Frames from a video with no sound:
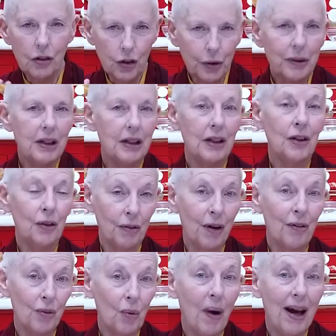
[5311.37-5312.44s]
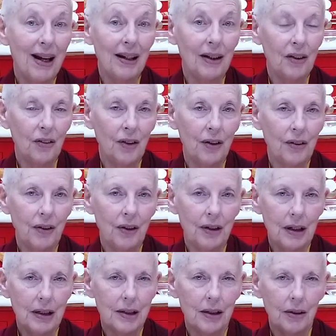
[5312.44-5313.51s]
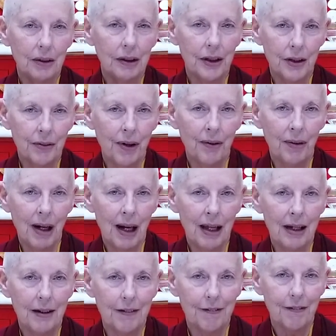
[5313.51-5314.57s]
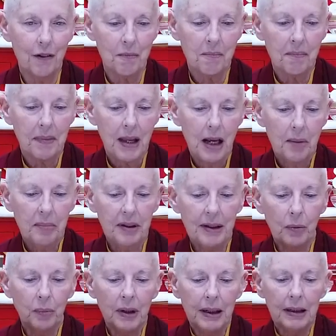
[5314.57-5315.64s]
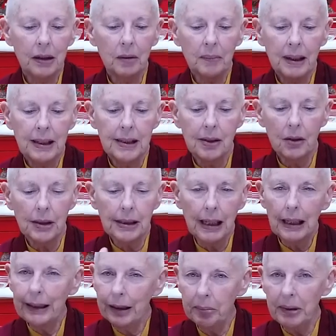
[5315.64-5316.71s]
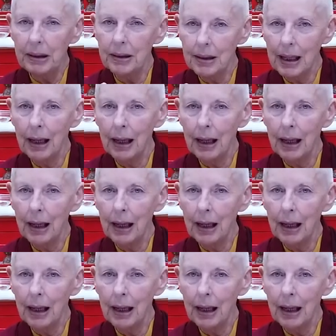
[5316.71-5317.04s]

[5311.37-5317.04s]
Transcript: do it your own way. You need to look at your own life. But then when the mind starts to get a little bit